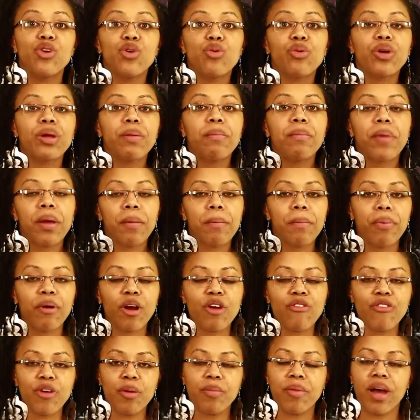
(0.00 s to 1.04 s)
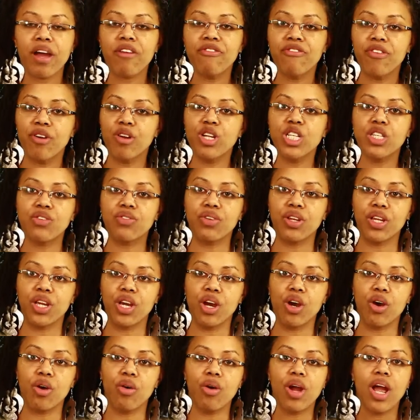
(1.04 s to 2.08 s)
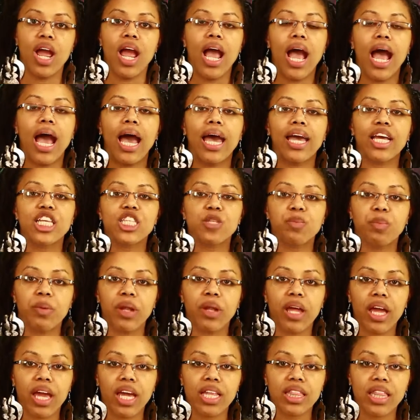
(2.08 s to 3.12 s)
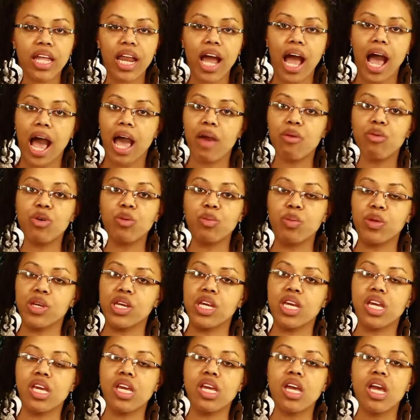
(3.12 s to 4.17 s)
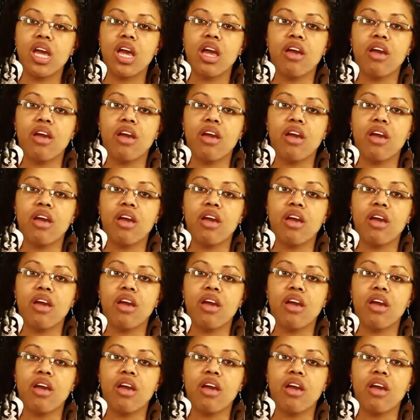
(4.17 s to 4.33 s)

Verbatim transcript: you remember from my first video, I explained that I would be